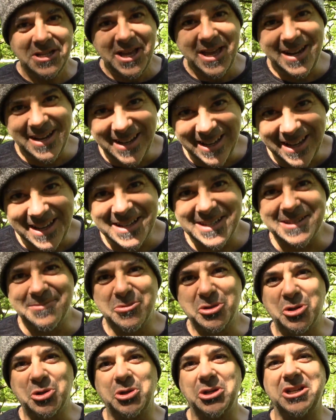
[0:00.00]
Hit it against
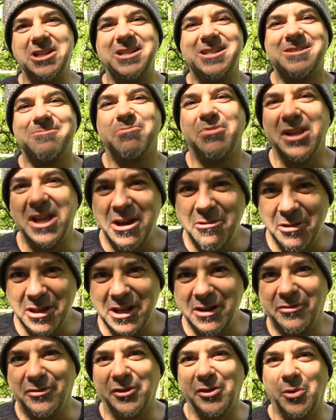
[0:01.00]
some trees, play
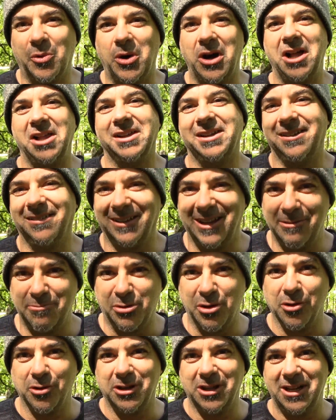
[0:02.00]
with it for a while, and it'll get
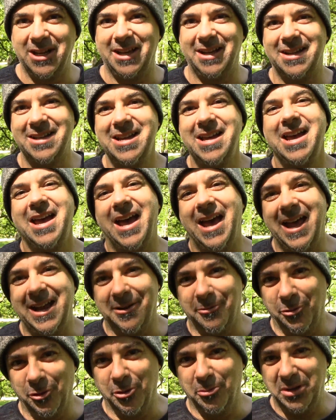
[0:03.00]
broken in and
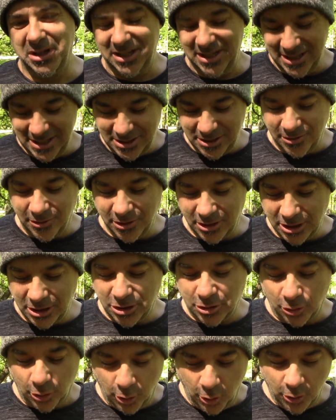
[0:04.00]
it will be easier to
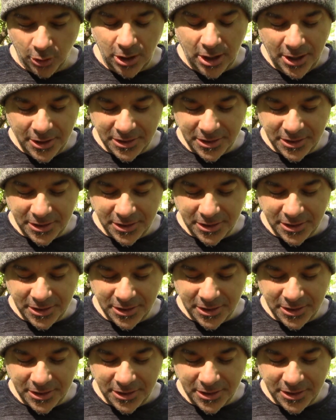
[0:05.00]
control.